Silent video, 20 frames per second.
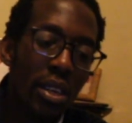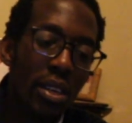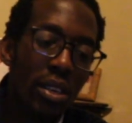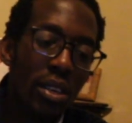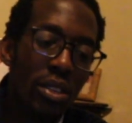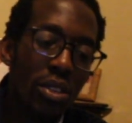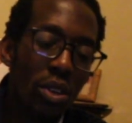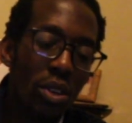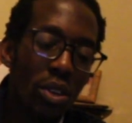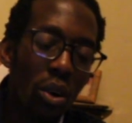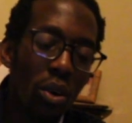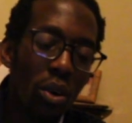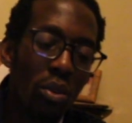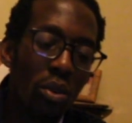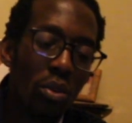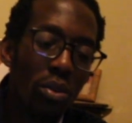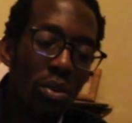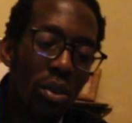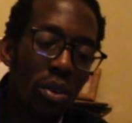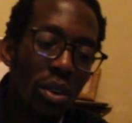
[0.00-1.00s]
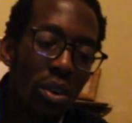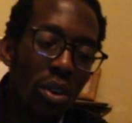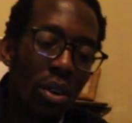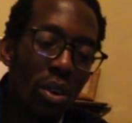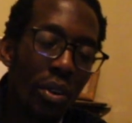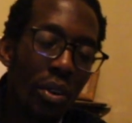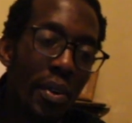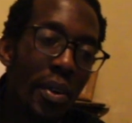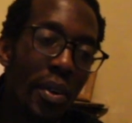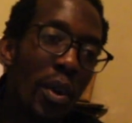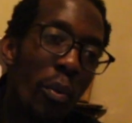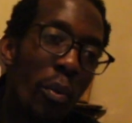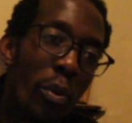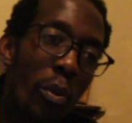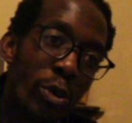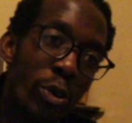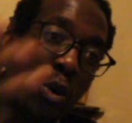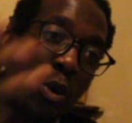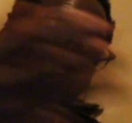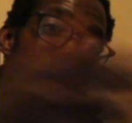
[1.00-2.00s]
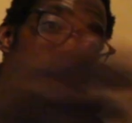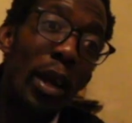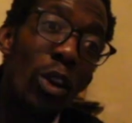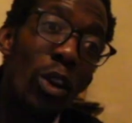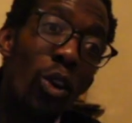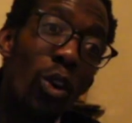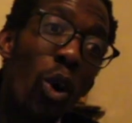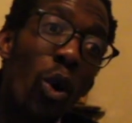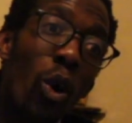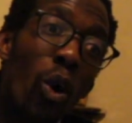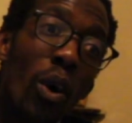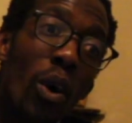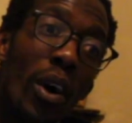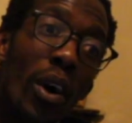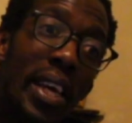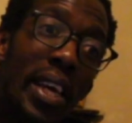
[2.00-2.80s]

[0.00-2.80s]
So when you talk about law,